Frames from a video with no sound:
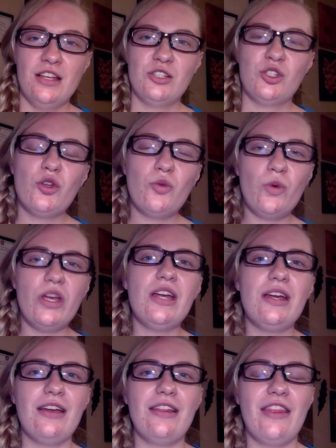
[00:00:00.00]
So the
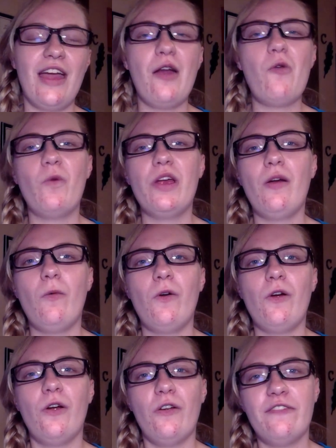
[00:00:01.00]
week that we
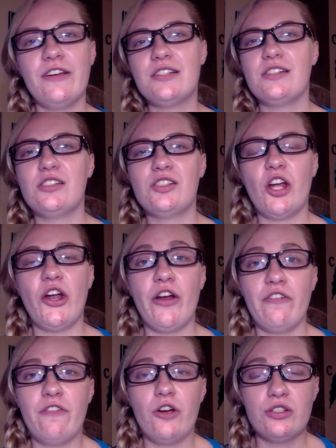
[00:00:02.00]
were fixing to start our
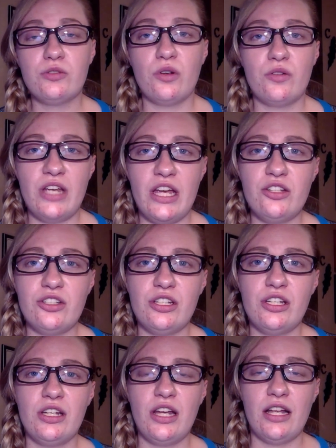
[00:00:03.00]
first rotation
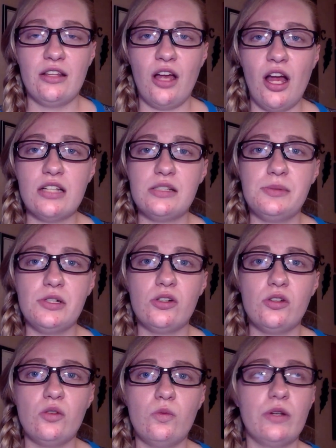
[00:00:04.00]
at the
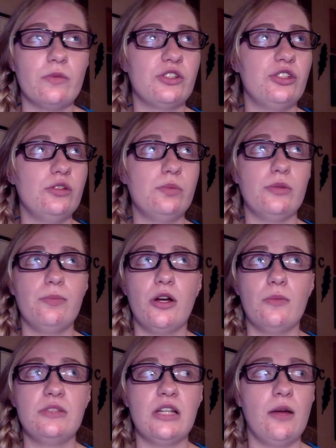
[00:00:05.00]
hospital, we were super
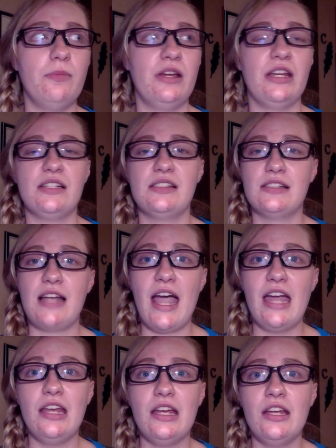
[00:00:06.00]
pumped up and
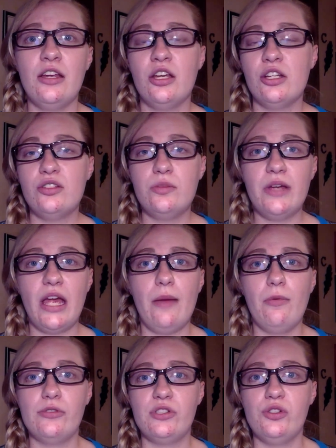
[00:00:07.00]
excited to be
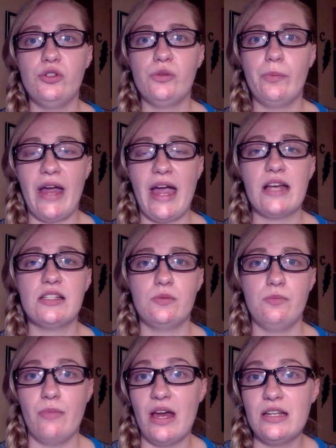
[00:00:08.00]
able to pass
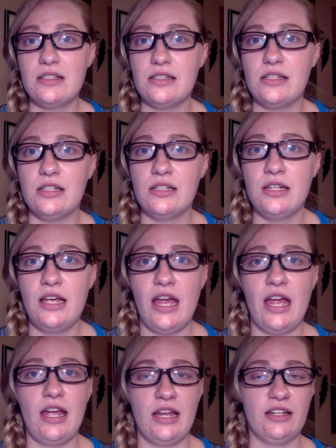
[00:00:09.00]
medicine
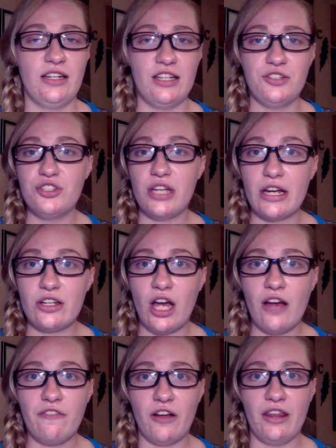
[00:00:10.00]
and get checked
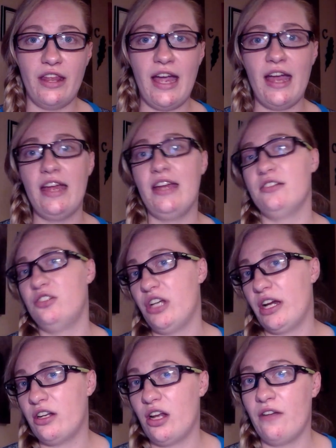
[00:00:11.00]
off on that and
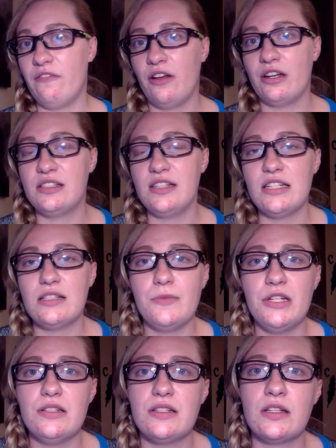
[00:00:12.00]
checked off on
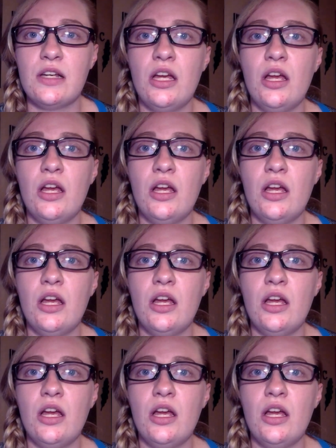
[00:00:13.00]
assessments.